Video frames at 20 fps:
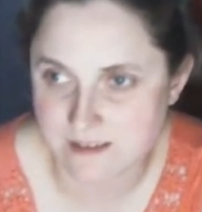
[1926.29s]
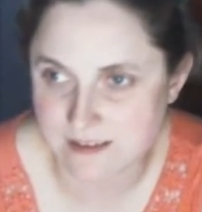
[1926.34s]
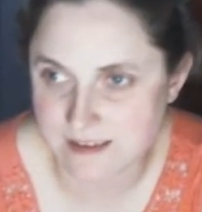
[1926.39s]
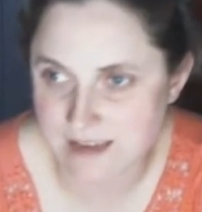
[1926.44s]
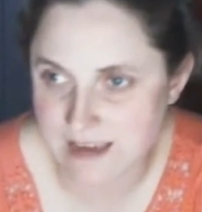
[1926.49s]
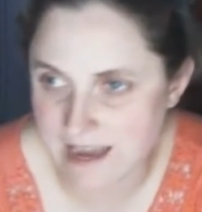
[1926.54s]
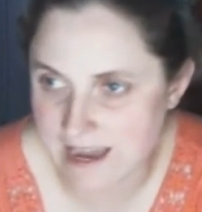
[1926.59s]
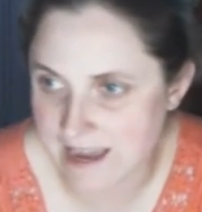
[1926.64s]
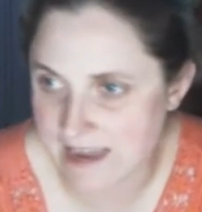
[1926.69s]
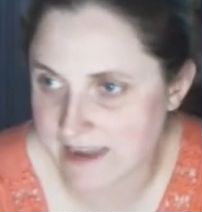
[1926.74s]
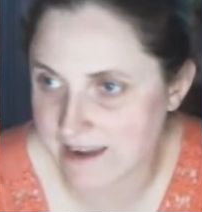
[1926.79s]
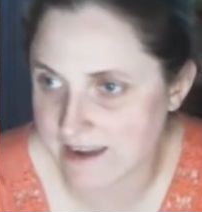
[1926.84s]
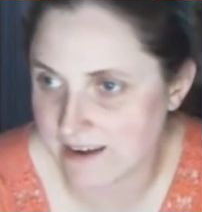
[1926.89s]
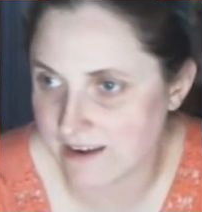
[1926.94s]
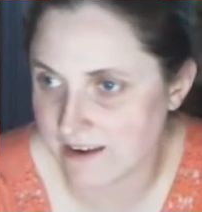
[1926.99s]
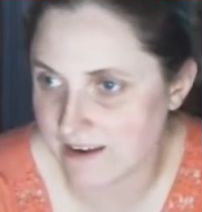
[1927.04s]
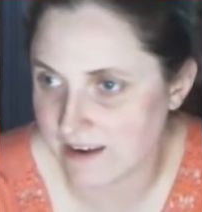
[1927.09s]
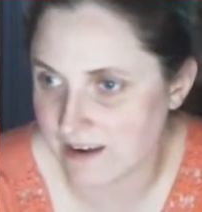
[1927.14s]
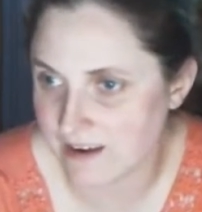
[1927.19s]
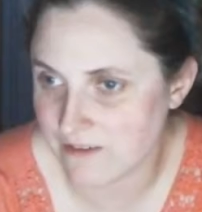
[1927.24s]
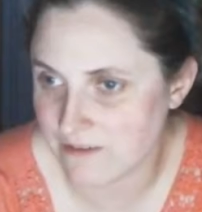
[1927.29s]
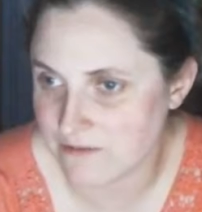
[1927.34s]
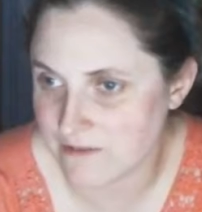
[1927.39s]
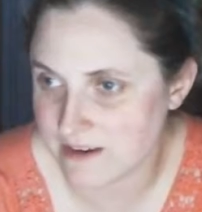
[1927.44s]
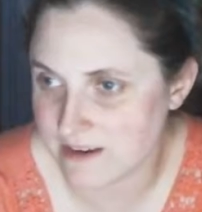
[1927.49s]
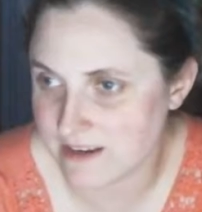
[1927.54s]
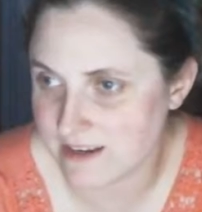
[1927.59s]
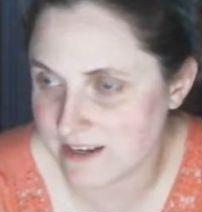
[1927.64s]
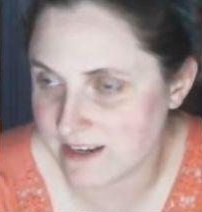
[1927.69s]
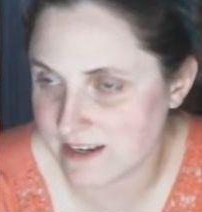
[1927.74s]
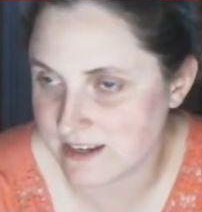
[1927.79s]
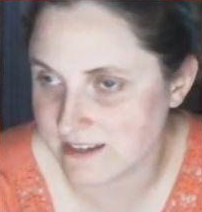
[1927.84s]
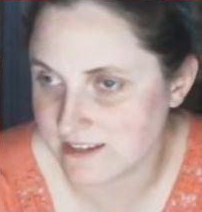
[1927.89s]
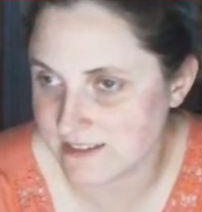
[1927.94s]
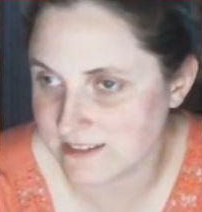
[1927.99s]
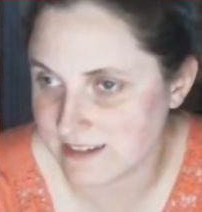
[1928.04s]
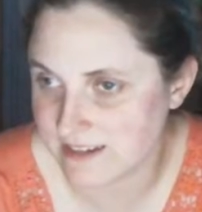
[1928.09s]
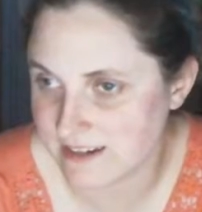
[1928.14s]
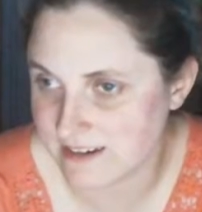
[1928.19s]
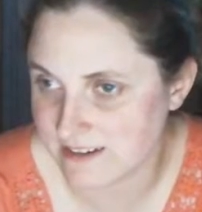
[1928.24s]
Kai. I redid
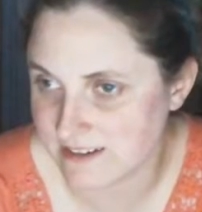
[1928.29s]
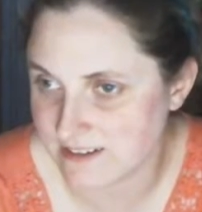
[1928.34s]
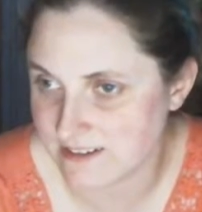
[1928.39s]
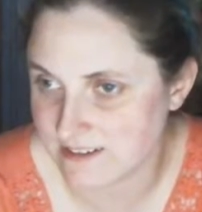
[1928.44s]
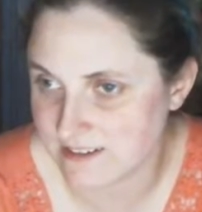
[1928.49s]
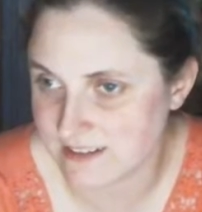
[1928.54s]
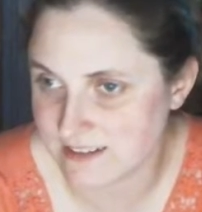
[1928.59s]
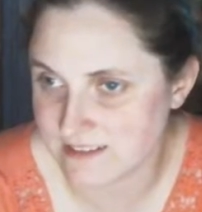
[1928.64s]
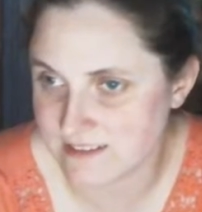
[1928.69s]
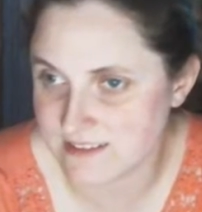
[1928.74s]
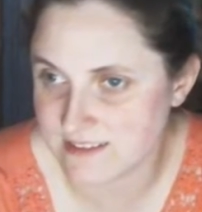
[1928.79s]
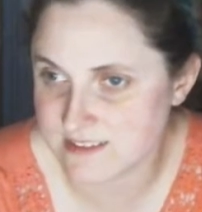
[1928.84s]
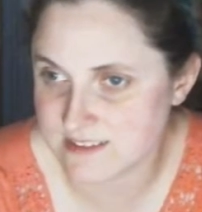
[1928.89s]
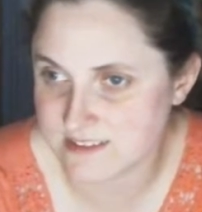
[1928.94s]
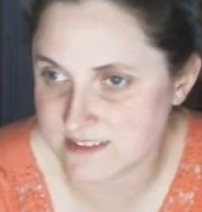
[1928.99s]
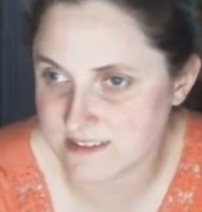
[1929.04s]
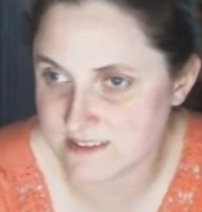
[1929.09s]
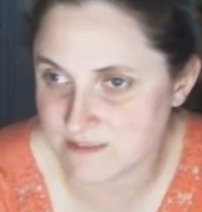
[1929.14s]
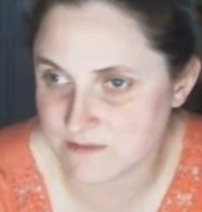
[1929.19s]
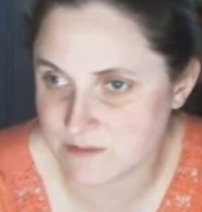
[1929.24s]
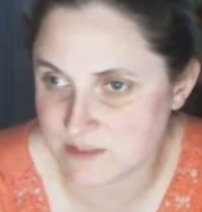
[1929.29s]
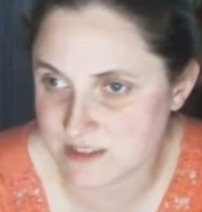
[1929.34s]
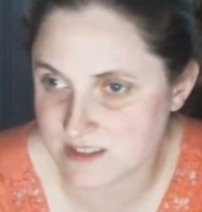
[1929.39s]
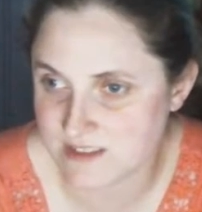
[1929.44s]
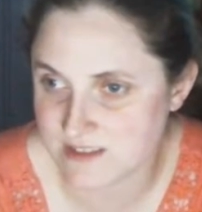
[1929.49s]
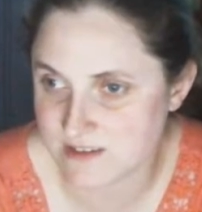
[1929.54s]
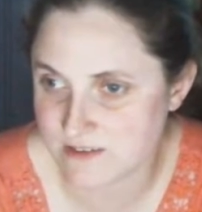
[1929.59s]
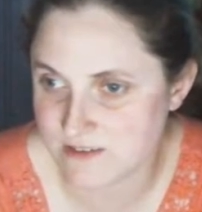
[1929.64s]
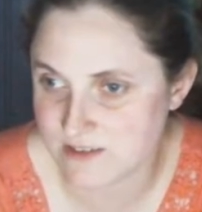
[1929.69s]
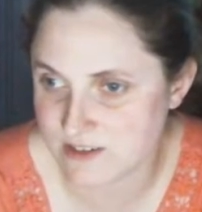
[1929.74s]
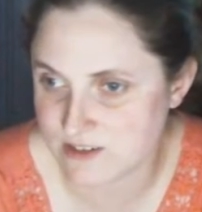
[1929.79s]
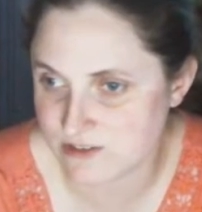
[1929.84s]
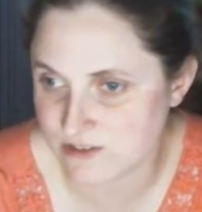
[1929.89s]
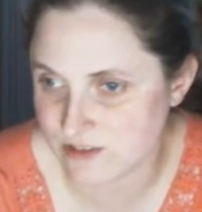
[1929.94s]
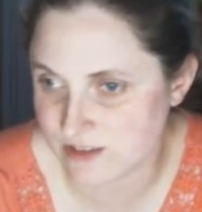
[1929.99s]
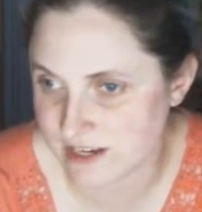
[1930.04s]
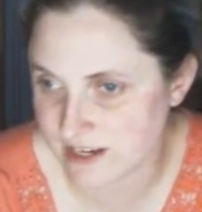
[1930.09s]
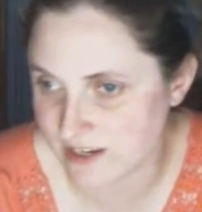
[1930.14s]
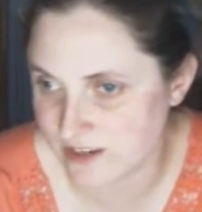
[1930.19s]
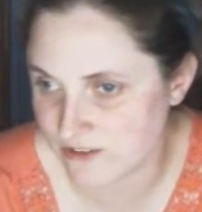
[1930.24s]
his character. Like this was the
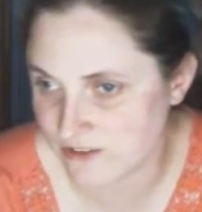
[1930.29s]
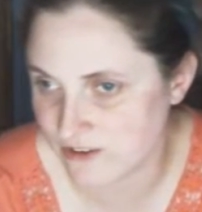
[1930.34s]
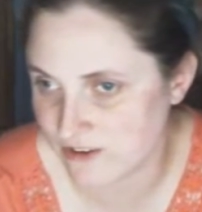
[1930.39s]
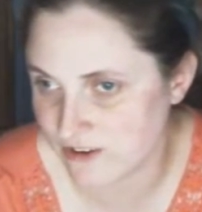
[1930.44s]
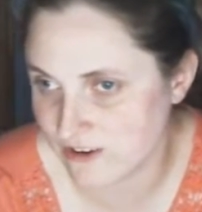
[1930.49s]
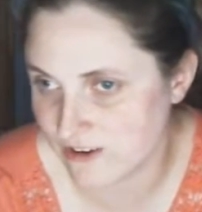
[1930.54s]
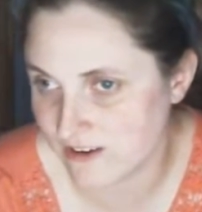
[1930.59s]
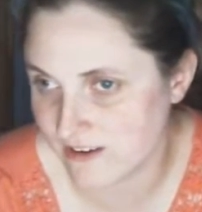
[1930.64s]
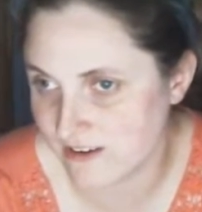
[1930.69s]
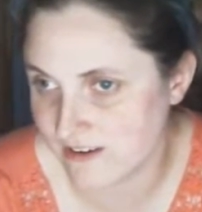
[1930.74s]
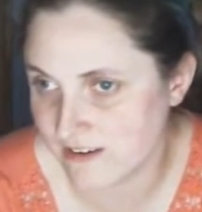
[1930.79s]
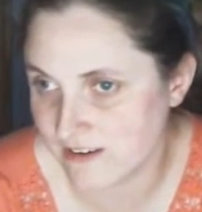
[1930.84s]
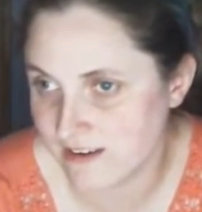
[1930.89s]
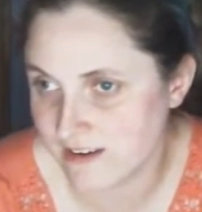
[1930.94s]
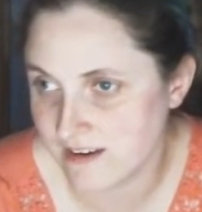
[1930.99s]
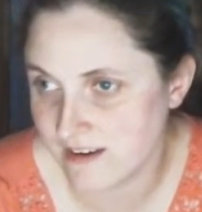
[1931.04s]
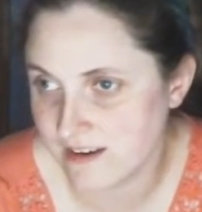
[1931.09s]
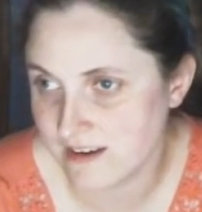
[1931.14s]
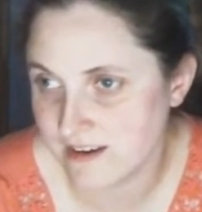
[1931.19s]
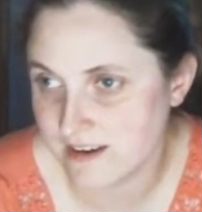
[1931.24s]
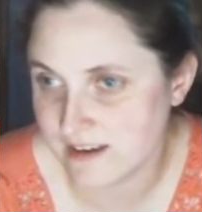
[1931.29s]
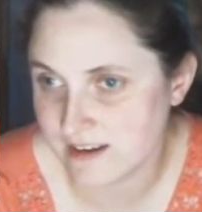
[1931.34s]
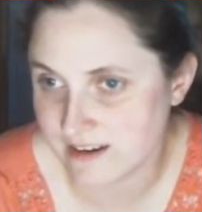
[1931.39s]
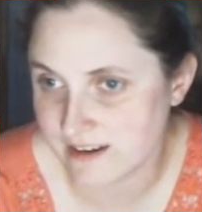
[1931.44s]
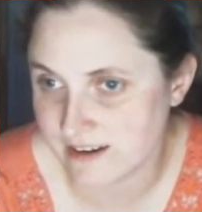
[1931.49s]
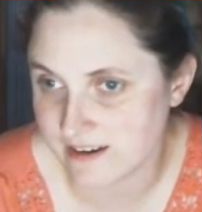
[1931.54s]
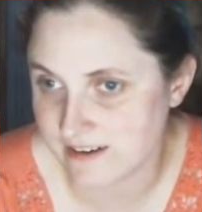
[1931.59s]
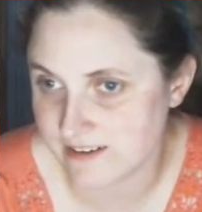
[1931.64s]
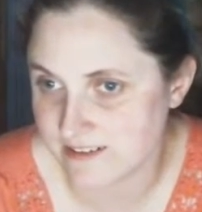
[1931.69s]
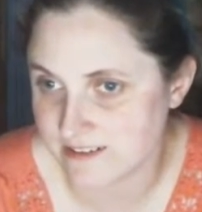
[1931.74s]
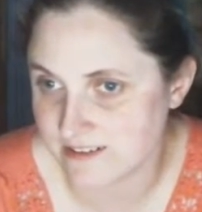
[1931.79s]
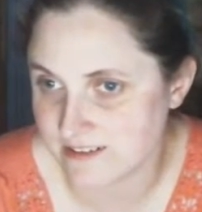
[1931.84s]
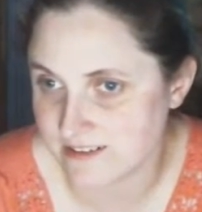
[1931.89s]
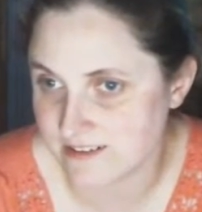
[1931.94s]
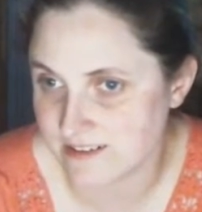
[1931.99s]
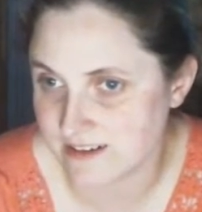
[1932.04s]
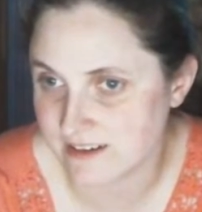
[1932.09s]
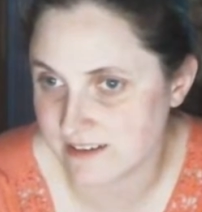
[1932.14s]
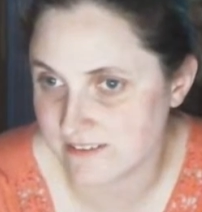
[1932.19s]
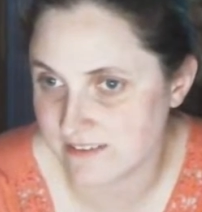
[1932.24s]
original hand-drawn
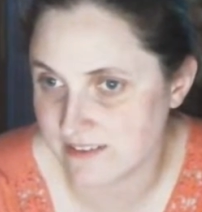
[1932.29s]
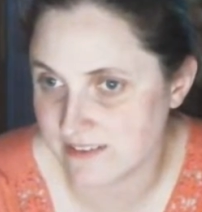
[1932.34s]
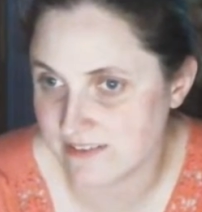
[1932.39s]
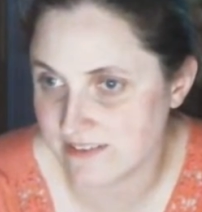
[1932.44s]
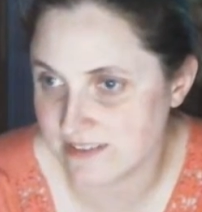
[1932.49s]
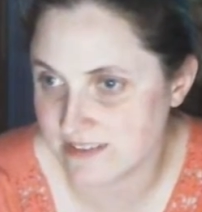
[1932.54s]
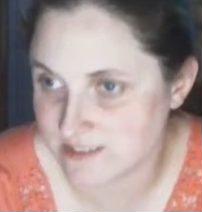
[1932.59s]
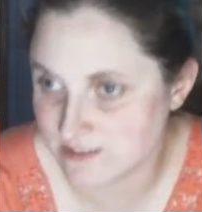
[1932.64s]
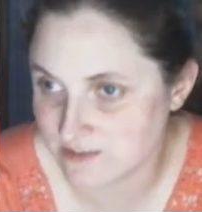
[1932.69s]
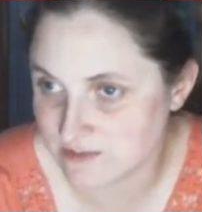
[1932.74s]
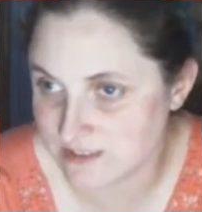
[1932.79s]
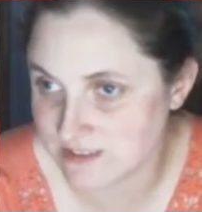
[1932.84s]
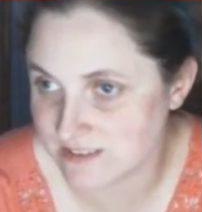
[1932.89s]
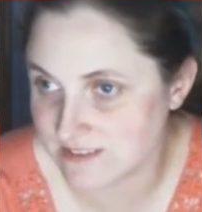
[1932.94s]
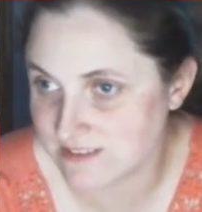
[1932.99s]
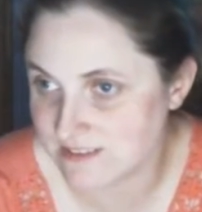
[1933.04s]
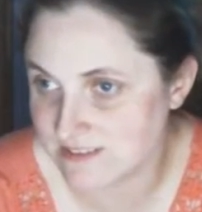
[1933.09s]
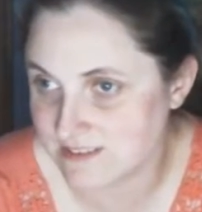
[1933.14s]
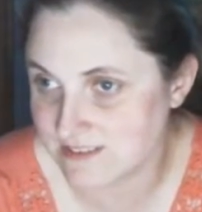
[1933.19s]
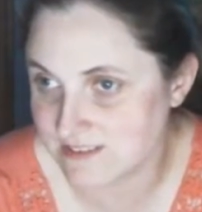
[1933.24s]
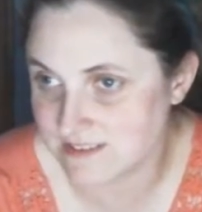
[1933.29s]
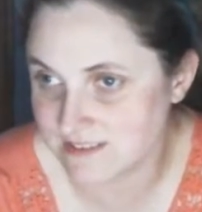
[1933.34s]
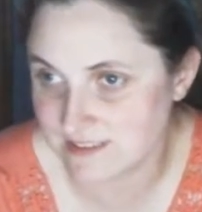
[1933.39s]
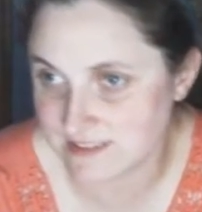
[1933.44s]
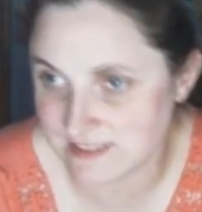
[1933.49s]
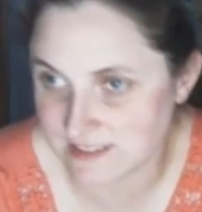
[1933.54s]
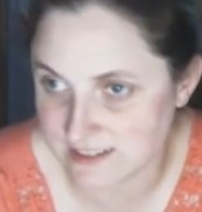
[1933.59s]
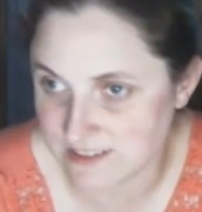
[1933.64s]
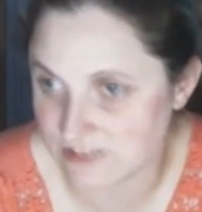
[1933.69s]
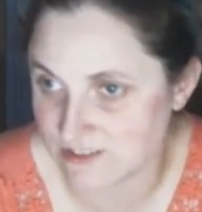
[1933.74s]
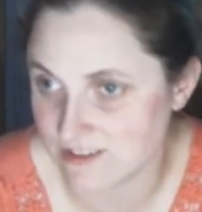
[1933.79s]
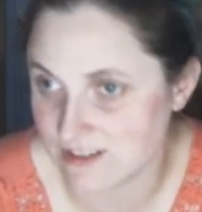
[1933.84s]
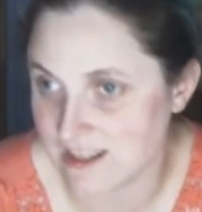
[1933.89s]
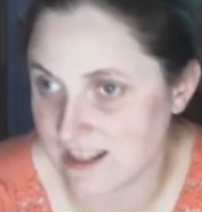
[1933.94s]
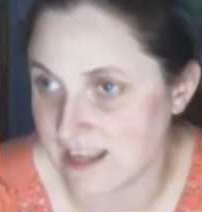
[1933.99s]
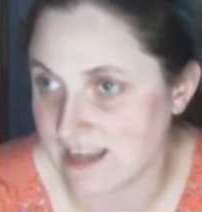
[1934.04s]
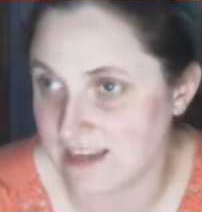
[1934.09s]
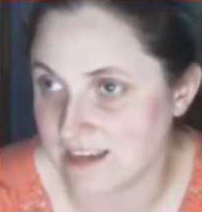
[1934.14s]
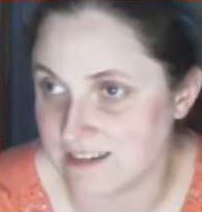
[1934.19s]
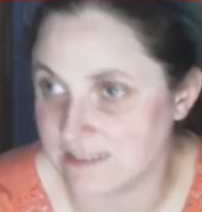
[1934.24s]
character, and then this was the
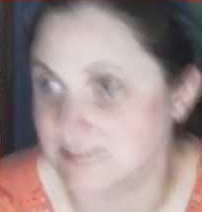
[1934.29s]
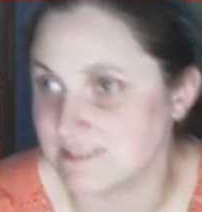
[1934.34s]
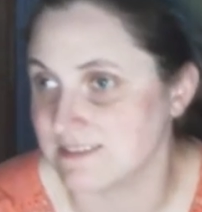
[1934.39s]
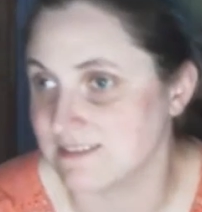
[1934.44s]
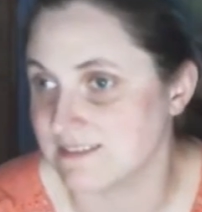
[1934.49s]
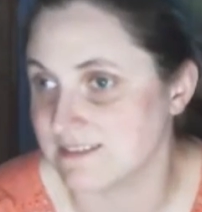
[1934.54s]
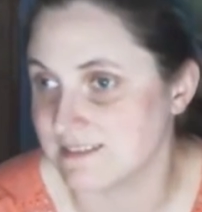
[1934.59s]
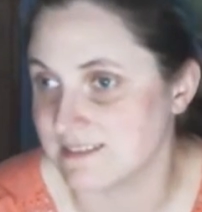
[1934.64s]
digitalized.